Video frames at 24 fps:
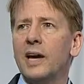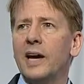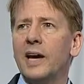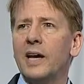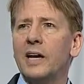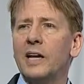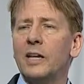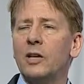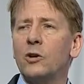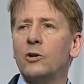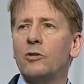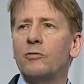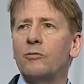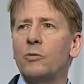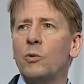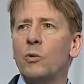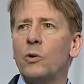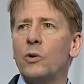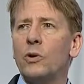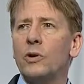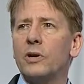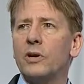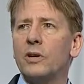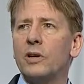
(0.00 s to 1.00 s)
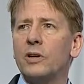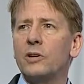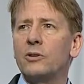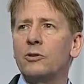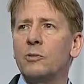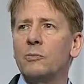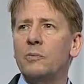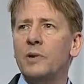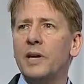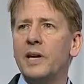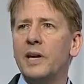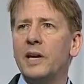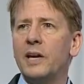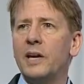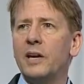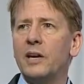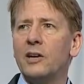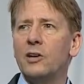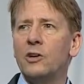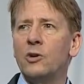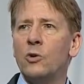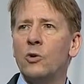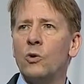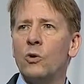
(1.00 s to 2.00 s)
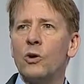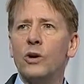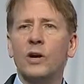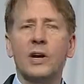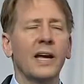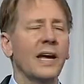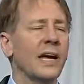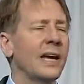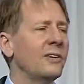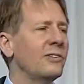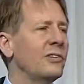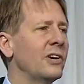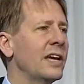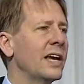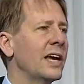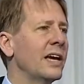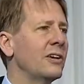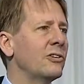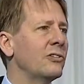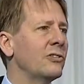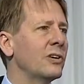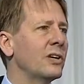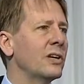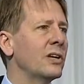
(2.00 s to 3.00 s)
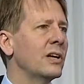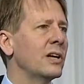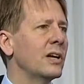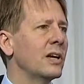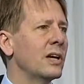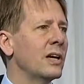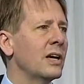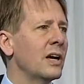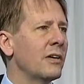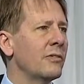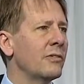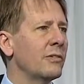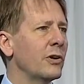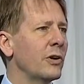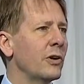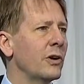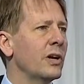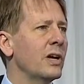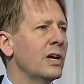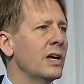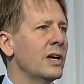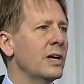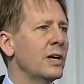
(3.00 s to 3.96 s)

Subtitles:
and I look forward to being your education governor.